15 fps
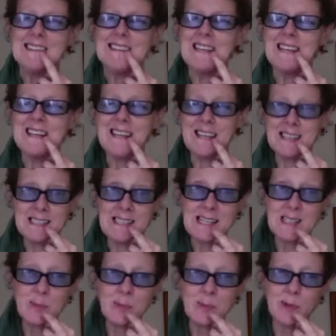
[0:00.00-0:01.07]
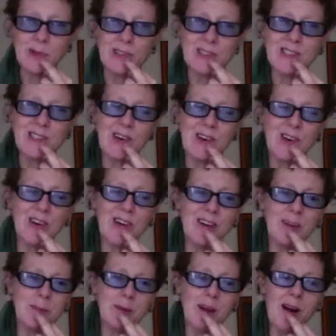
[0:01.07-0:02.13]
accessible.
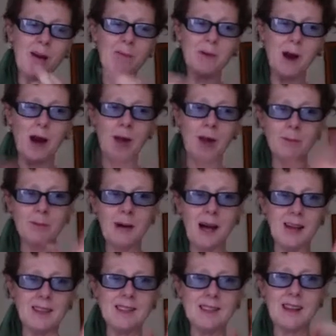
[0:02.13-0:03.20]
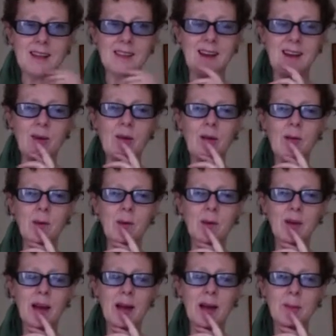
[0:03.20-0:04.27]
So, but I'm past that now. I'm
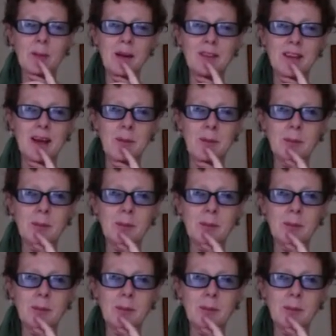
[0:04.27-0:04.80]
okay about that.